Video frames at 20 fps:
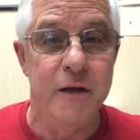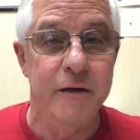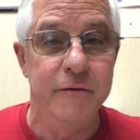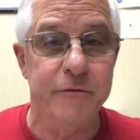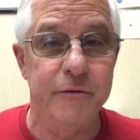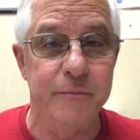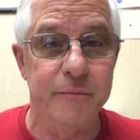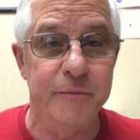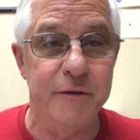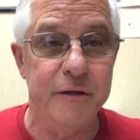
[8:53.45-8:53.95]

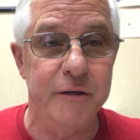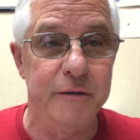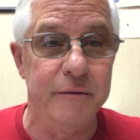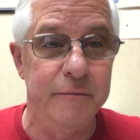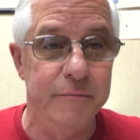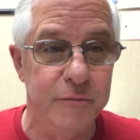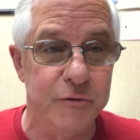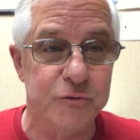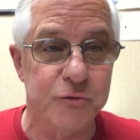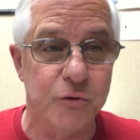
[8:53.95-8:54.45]
from the
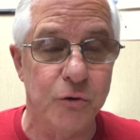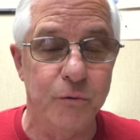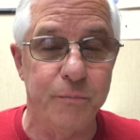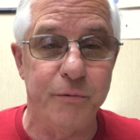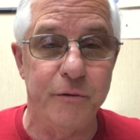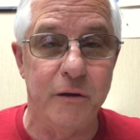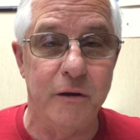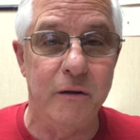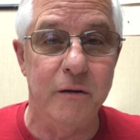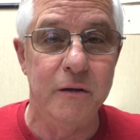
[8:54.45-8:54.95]

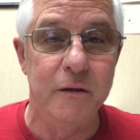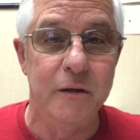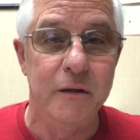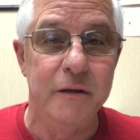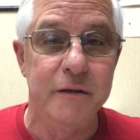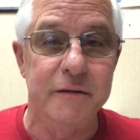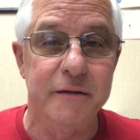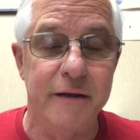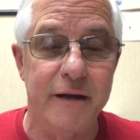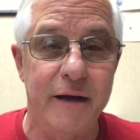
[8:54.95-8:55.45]
metropolol
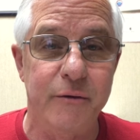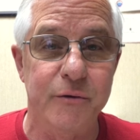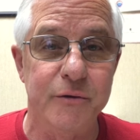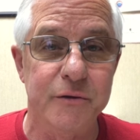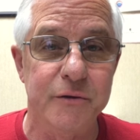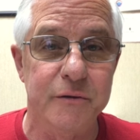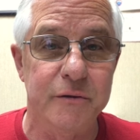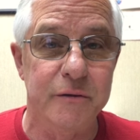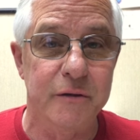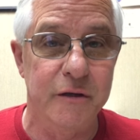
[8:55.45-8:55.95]
that I
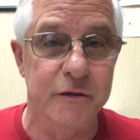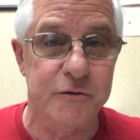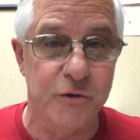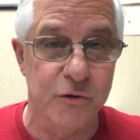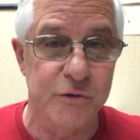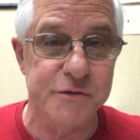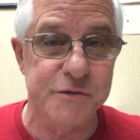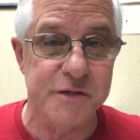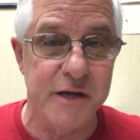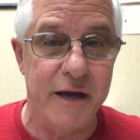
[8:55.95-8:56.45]
was, it
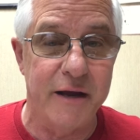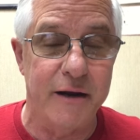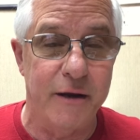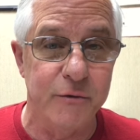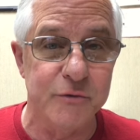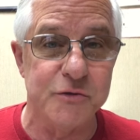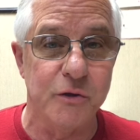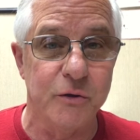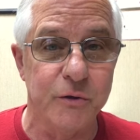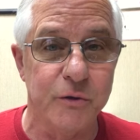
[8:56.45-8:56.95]
turns out I
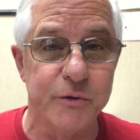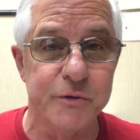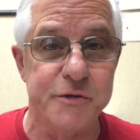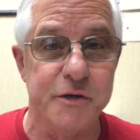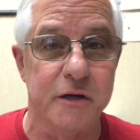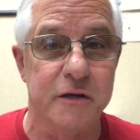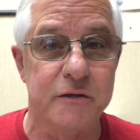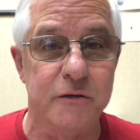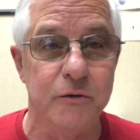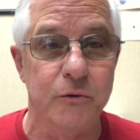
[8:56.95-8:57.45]
was
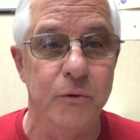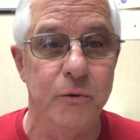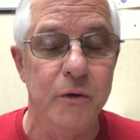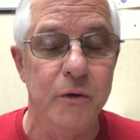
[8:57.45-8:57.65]
allergic to.